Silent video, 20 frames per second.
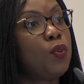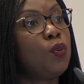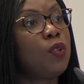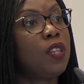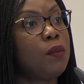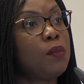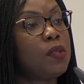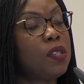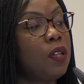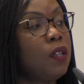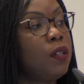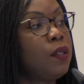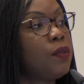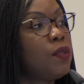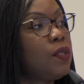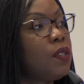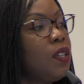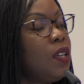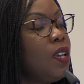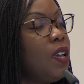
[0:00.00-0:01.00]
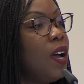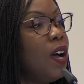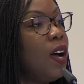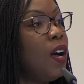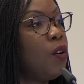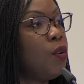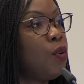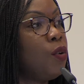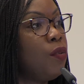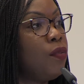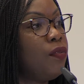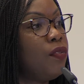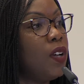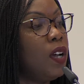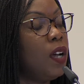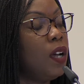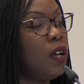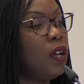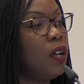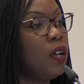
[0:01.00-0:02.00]
themselves out of
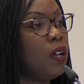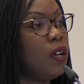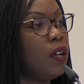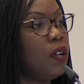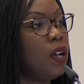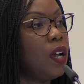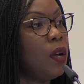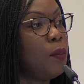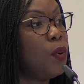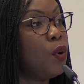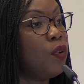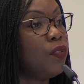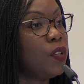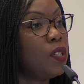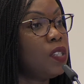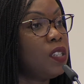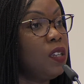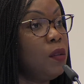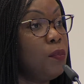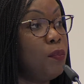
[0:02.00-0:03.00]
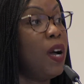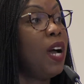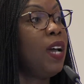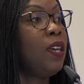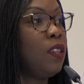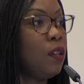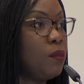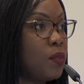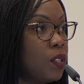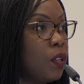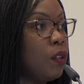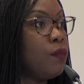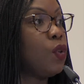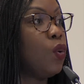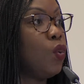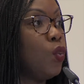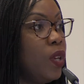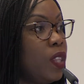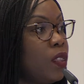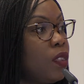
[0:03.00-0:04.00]
poverty by themselves
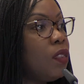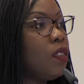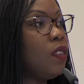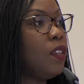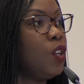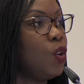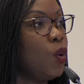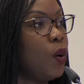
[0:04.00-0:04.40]
or with,